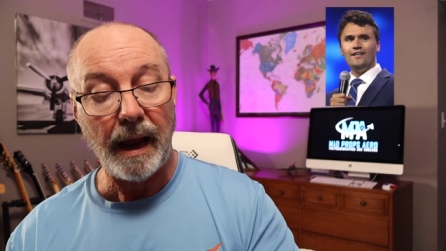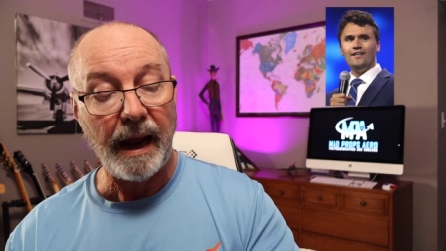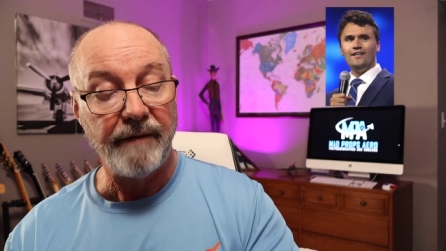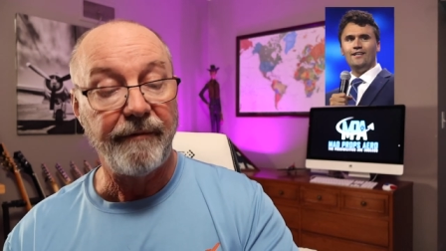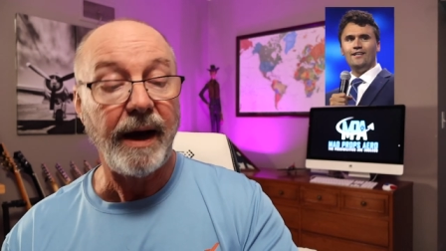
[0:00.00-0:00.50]

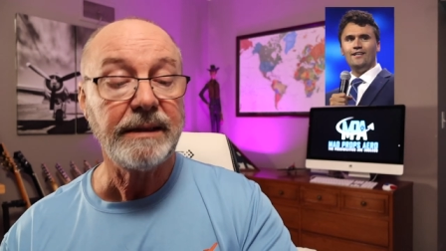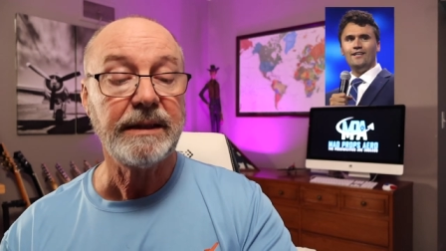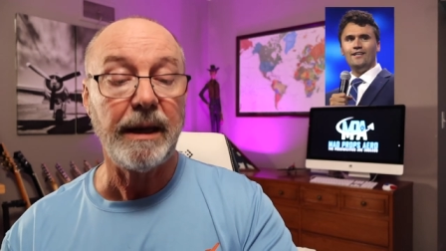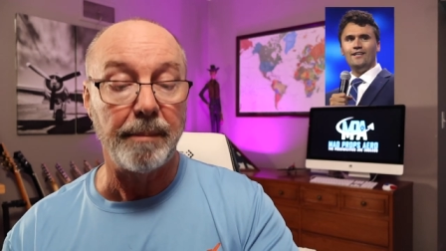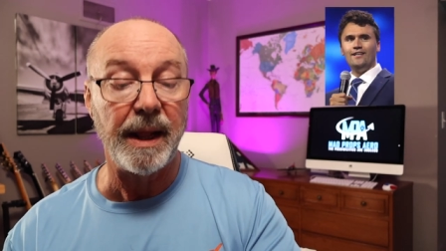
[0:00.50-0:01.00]
If I
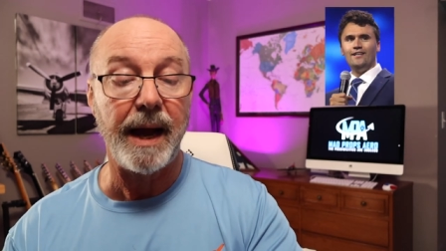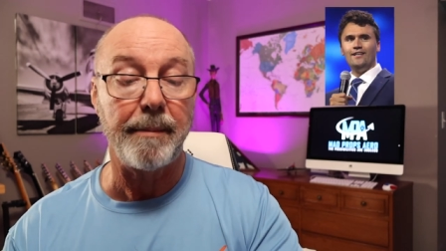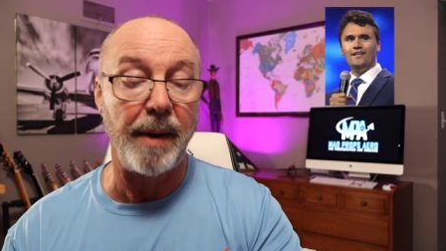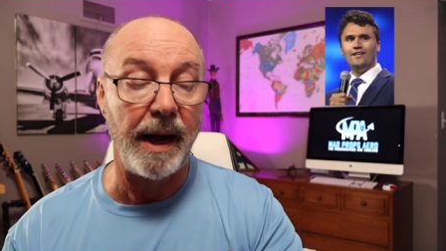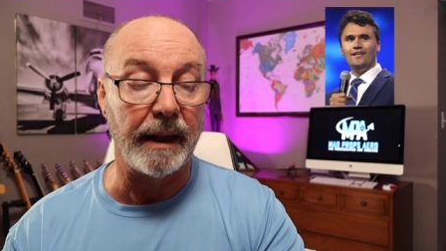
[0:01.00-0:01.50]
see a
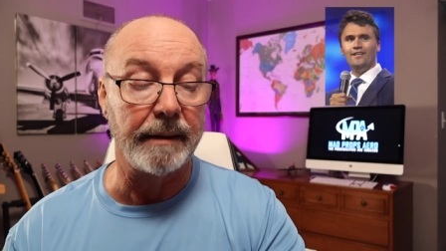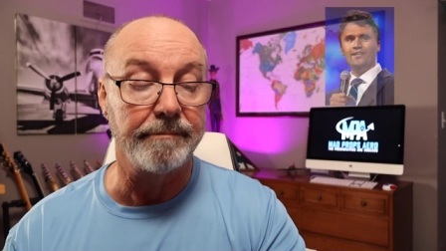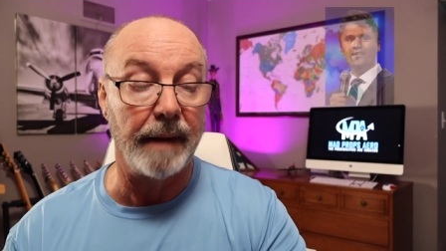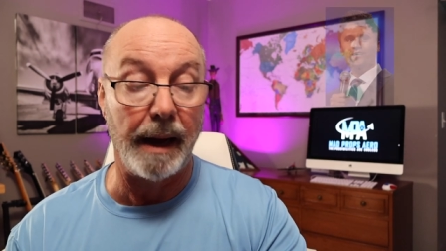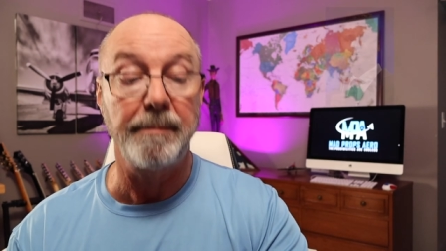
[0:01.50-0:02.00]
black pilot,
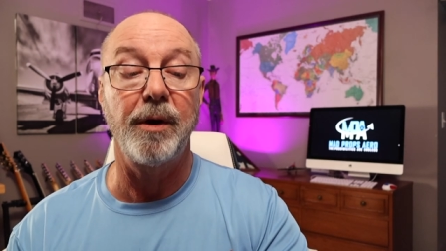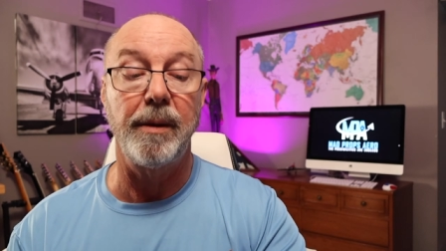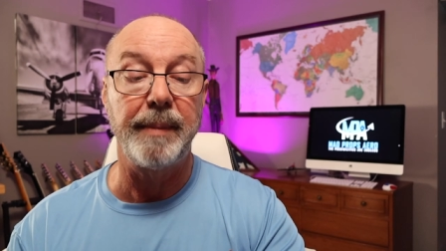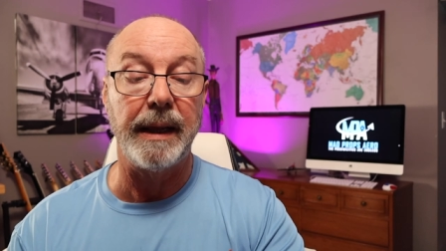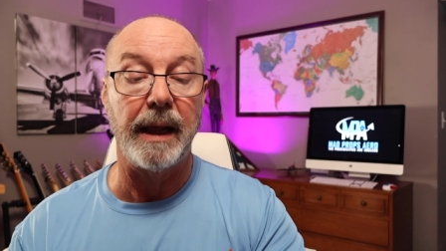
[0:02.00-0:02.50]
I'm going
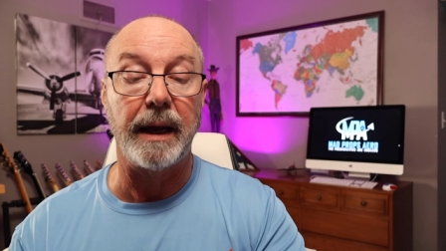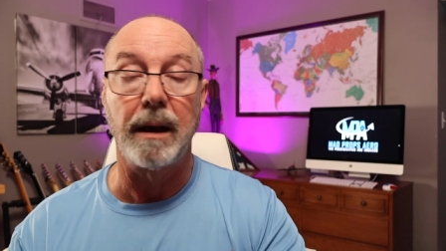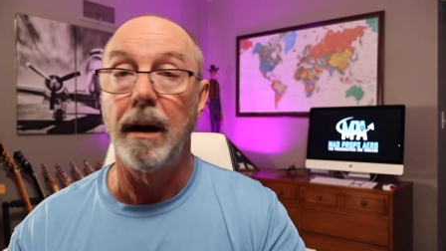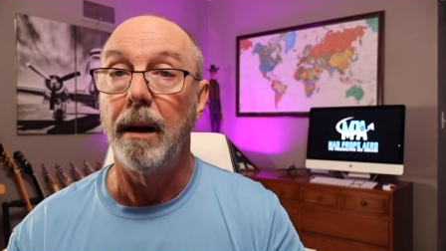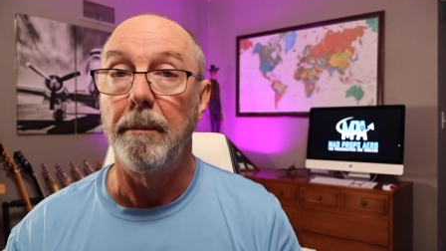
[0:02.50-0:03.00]
to be
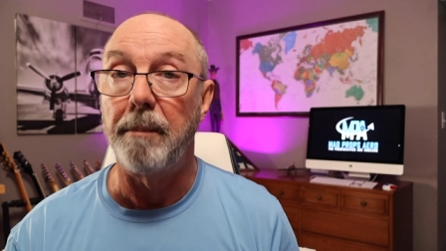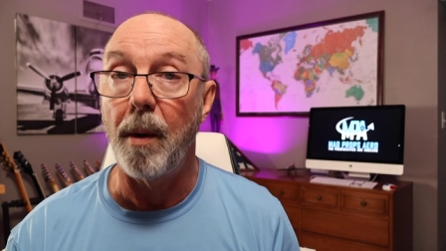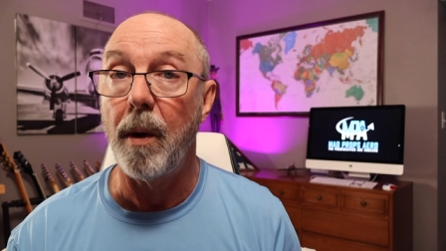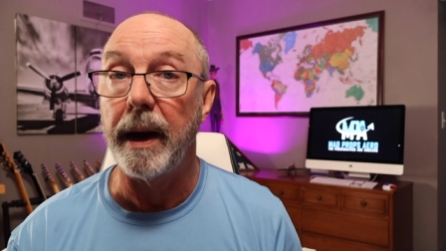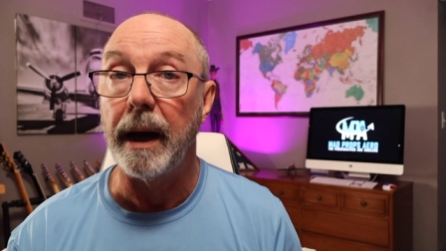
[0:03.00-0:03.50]
like,
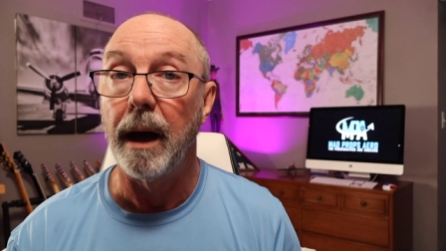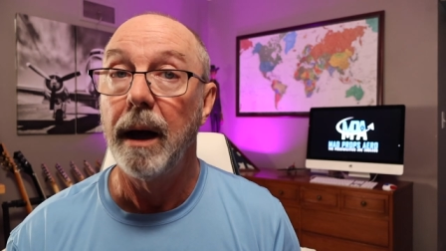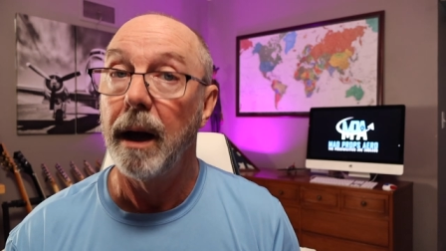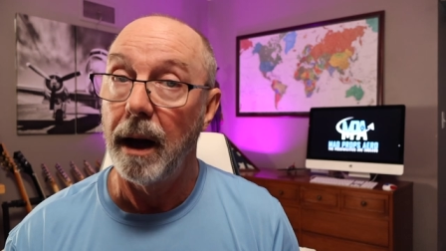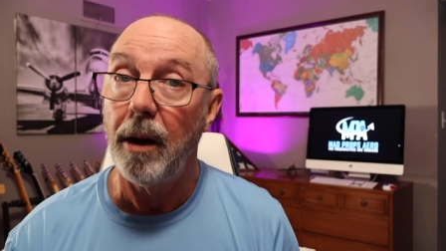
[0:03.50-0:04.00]
boy,
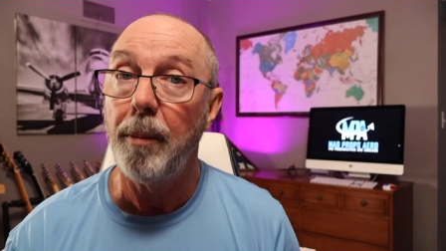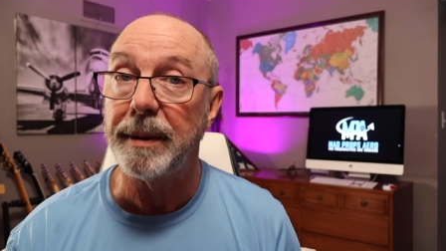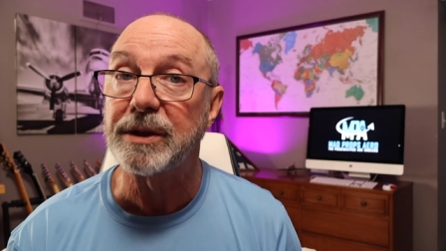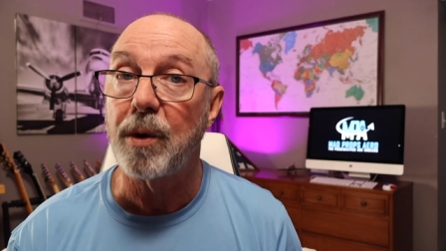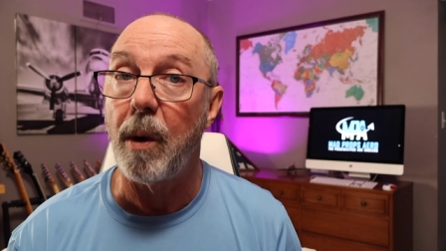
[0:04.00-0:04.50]
I hope
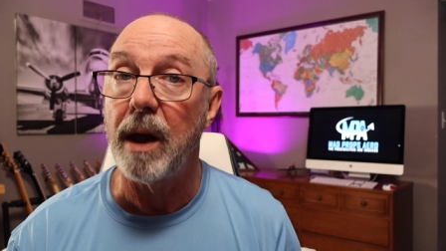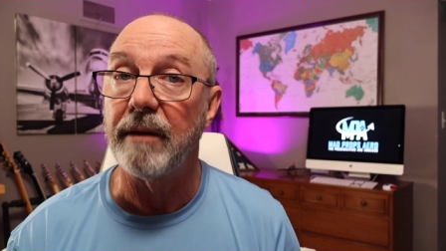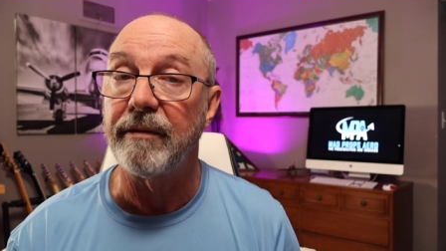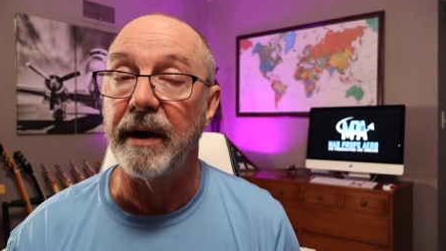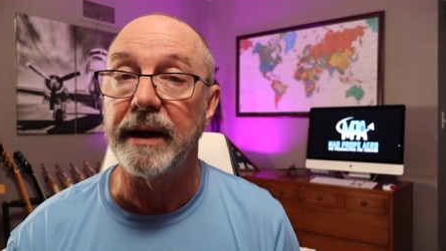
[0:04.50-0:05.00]
he's
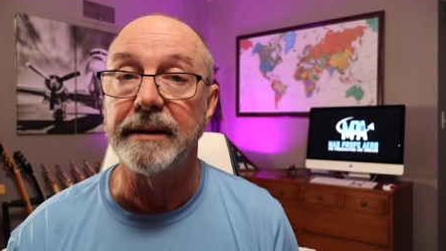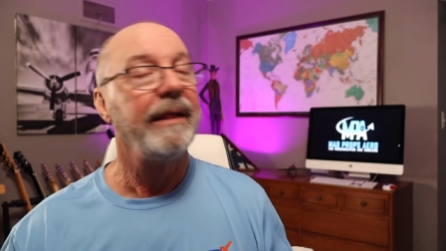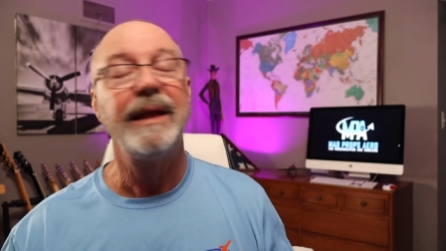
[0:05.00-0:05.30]
qualified.